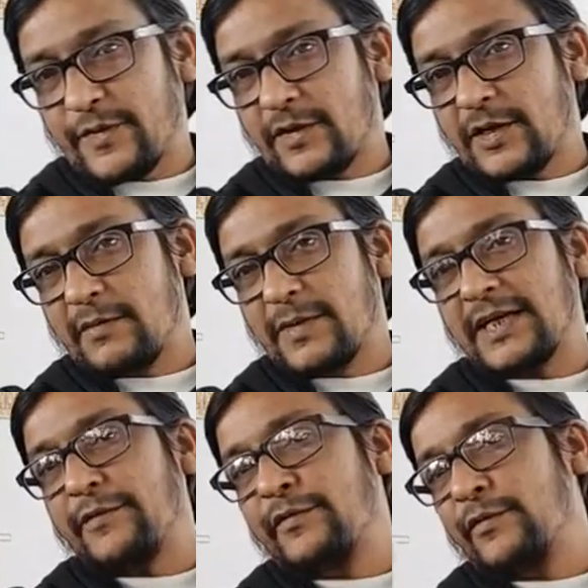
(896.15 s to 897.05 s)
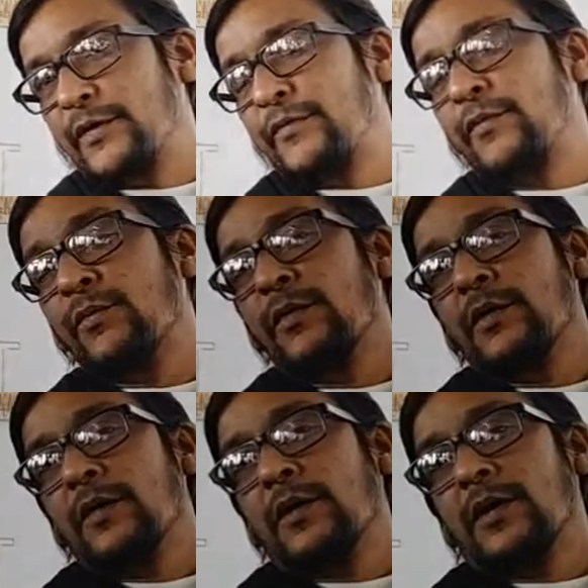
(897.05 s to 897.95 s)
Okay, but if you
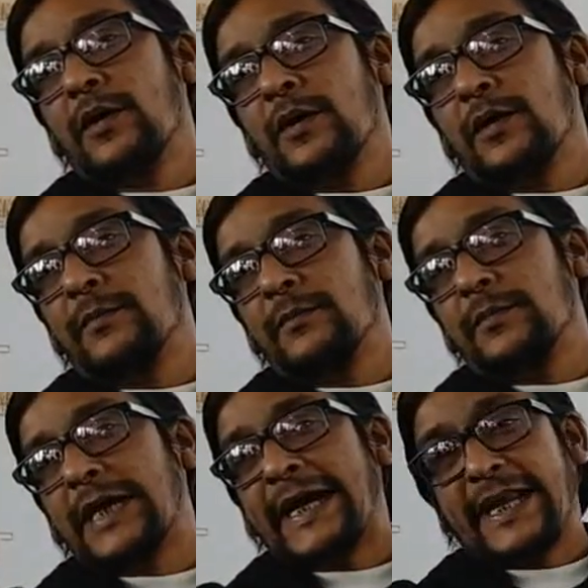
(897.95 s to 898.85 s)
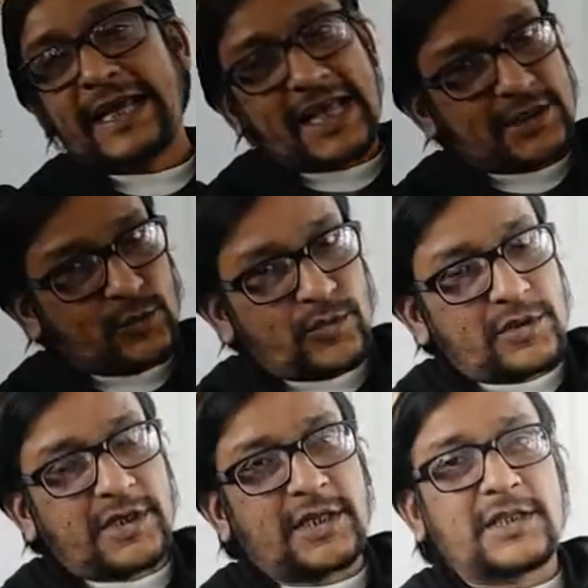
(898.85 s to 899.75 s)
adding s
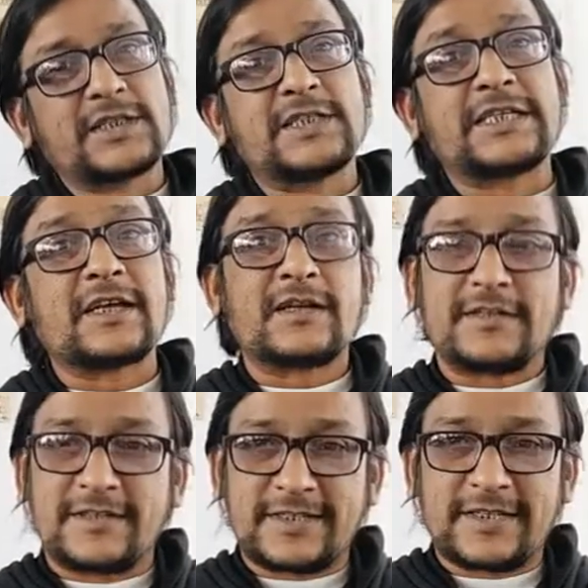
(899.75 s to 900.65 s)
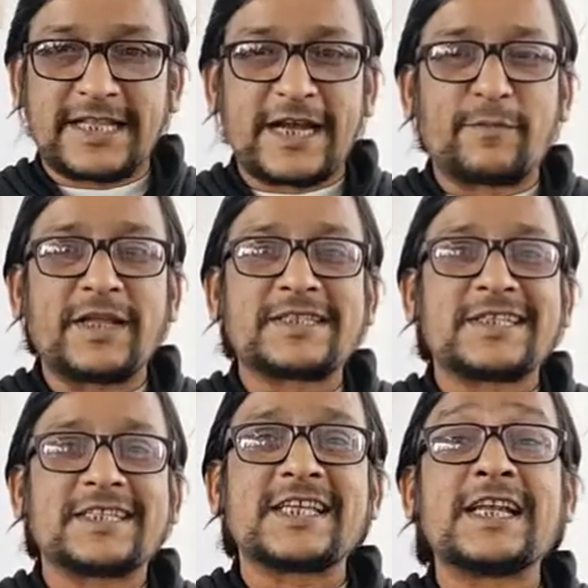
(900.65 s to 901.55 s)
with return, that is returns, that means
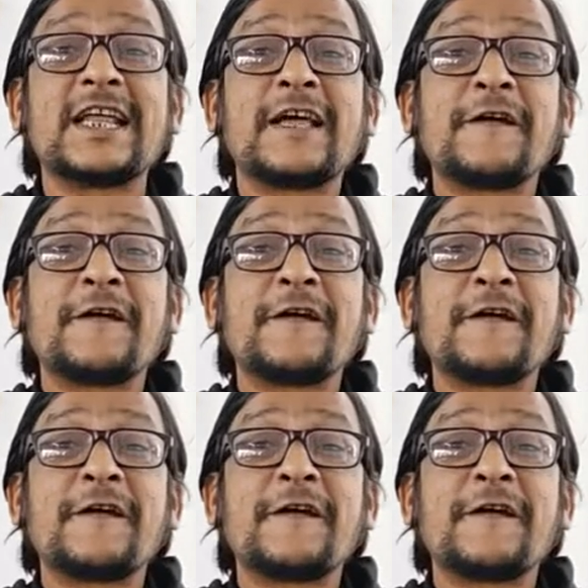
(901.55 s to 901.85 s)
an